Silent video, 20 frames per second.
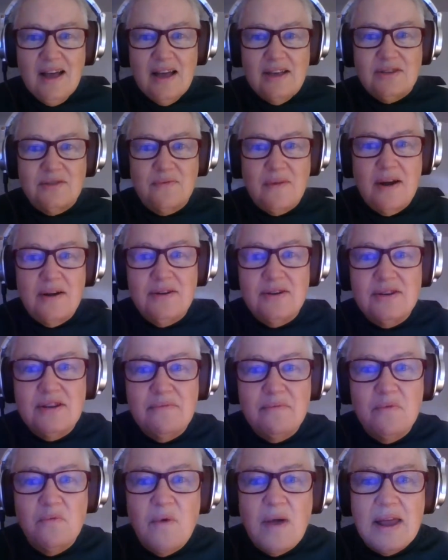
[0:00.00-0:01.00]
Us runners
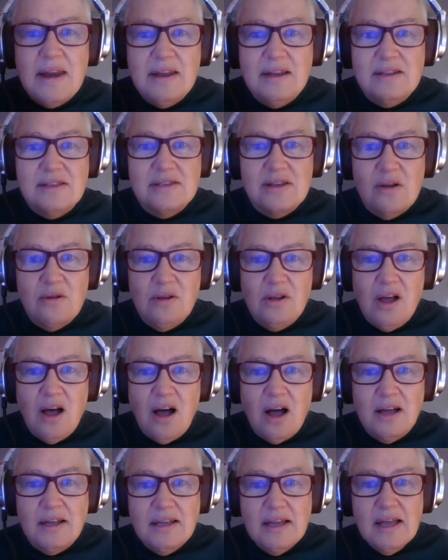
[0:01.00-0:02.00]
have been waiting so
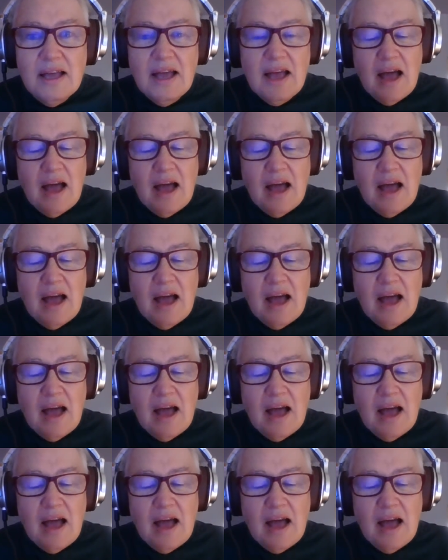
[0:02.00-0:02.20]
long.